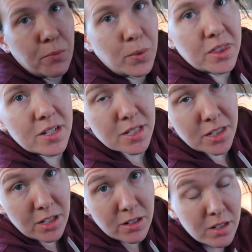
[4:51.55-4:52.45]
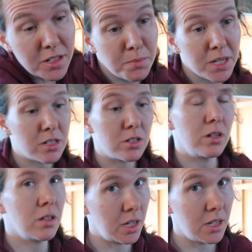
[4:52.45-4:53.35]
with this cleaner to make
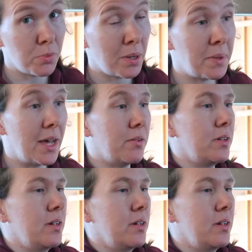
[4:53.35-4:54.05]
sure that is wiped down.